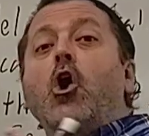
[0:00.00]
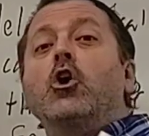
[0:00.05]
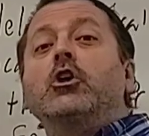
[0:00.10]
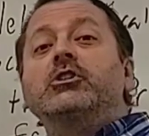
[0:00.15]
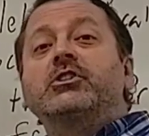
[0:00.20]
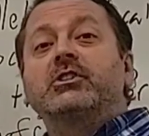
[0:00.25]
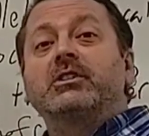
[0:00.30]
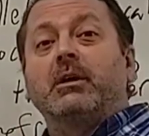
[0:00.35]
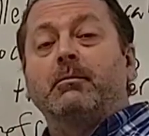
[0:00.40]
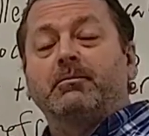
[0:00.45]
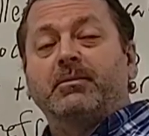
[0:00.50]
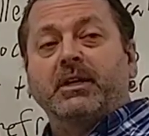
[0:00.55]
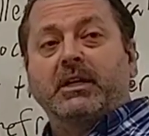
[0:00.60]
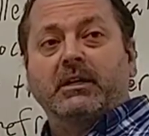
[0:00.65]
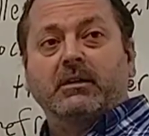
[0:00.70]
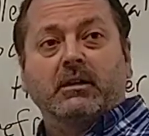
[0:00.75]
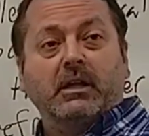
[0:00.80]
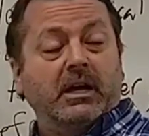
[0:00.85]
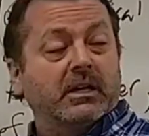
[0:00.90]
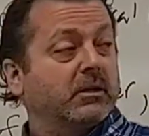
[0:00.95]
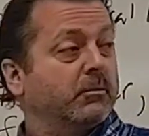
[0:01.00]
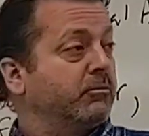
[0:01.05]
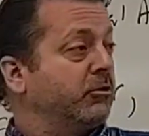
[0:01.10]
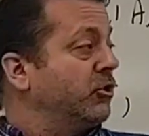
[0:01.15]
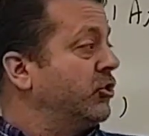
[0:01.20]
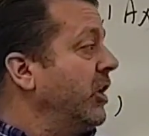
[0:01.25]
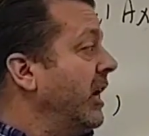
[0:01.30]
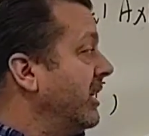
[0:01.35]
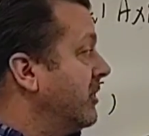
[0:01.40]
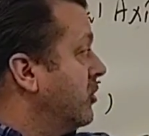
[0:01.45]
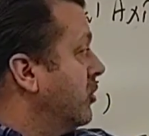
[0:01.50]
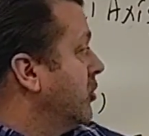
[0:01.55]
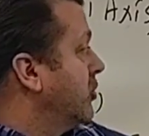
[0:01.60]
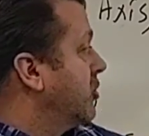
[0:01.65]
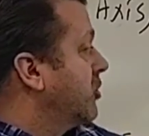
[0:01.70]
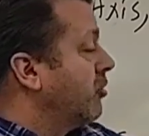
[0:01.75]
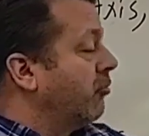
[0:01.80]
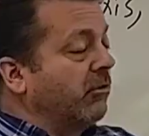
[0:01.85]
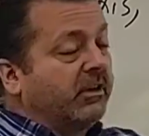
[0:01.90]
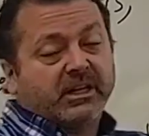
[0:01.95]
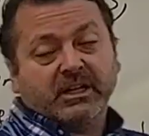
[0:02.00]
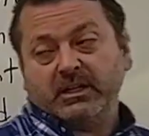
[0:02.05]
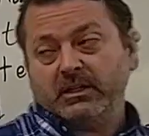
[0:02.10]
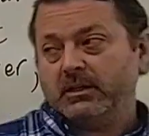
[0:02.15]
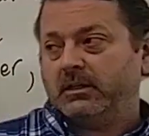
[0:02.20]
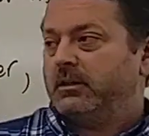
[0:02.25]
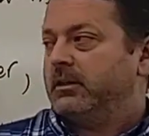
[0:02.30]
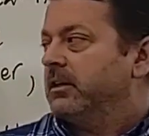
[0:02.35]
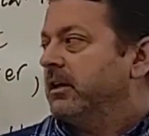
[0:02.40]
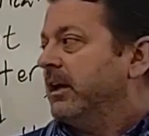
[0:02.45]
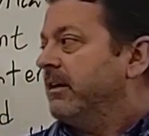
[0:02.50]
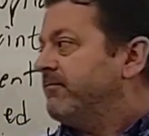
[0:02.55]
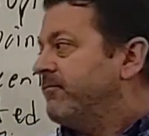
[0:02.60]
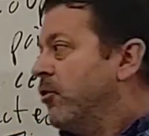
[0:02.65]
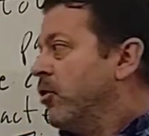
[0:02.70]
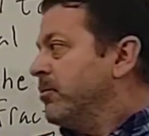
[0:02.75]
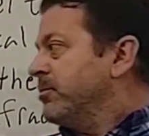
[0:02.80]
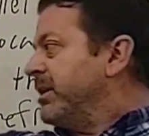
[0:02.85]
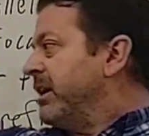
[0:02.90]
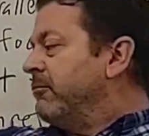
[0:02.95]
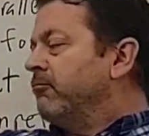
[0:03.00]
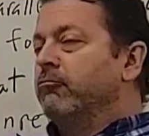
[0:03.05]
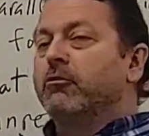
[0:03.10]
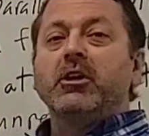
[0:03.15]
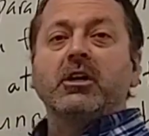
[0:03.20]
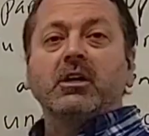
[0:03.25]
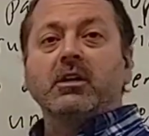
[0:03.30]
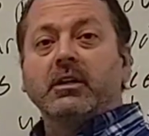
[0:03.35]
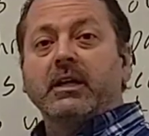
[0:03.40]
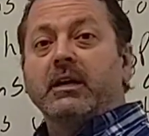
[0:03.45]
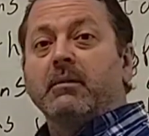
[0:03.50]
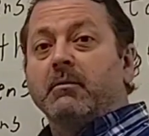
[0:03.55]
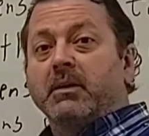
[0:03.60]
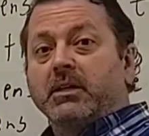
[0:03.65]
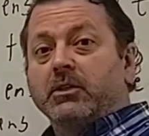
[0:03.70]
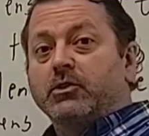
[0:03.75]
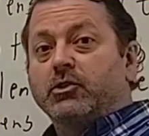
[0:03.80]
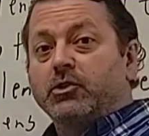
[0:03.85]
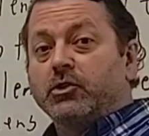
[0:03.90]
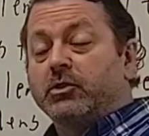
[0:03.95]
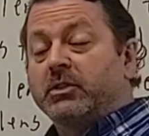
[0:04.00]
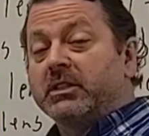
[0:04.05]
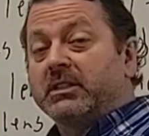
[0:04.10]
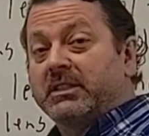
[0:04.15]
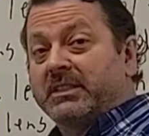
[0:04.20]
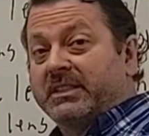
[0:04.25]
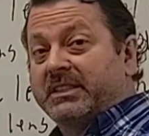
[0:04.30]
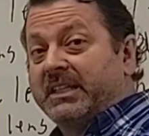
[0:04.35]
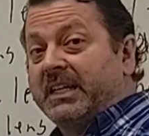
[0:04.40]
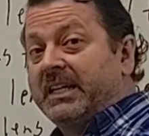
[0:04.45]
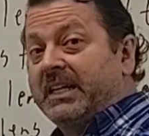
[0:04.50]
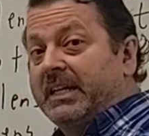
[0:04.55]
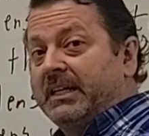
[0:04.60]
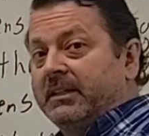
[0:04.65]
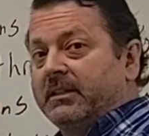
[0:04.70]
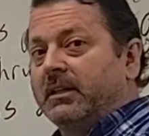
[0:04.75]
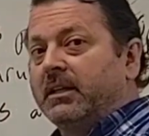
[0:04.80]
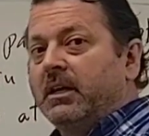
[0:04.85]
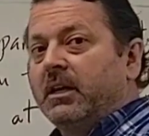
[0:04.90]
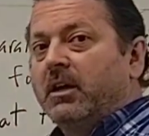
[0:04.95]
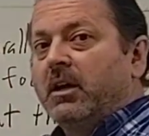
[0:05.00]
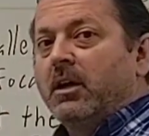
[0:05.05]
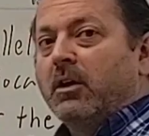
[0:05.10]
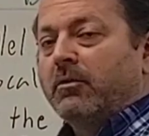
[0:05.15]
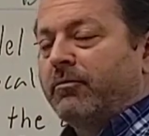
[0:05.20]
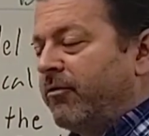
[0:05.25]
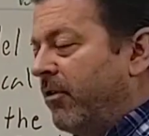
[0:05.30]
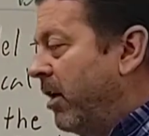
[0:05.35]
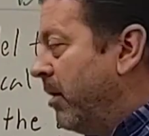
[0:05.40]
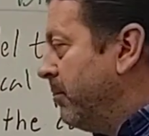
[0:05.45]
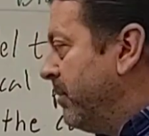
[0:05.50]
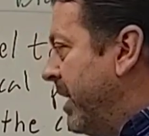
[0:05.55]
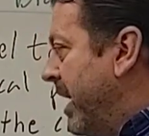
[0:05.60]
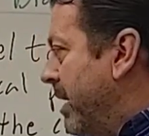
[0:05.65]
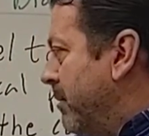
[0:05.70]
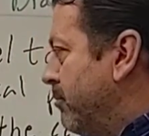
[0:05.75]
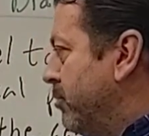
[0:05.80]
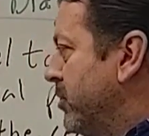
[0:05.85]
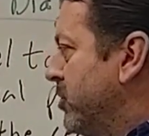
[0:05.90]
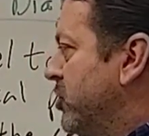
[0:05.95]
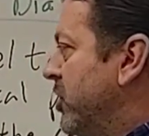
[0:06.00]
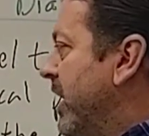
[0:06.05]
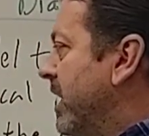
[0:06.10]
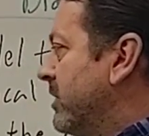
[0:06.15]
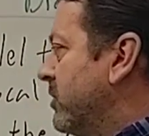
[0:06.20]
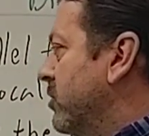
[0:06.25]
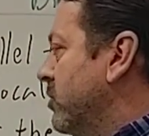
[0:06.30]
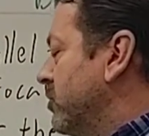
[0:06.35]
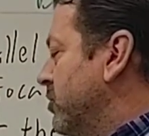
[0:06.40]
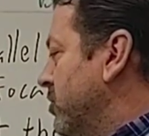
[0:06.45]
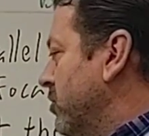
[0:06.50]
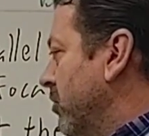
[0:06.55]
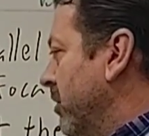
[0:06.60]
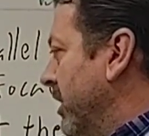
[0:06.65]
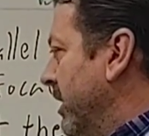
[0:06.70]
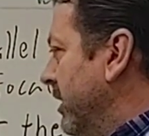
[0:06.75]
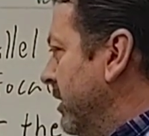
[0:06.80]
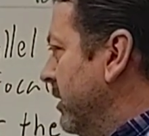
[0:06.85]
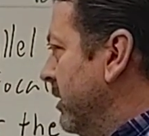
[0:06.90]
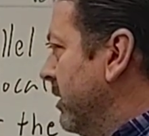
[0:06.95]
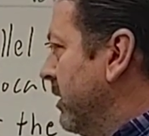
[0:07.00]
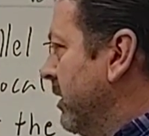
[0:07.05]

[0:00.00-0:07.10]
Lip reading: on something, like a projector screen. It forms a real image. You can see it from that projector screen.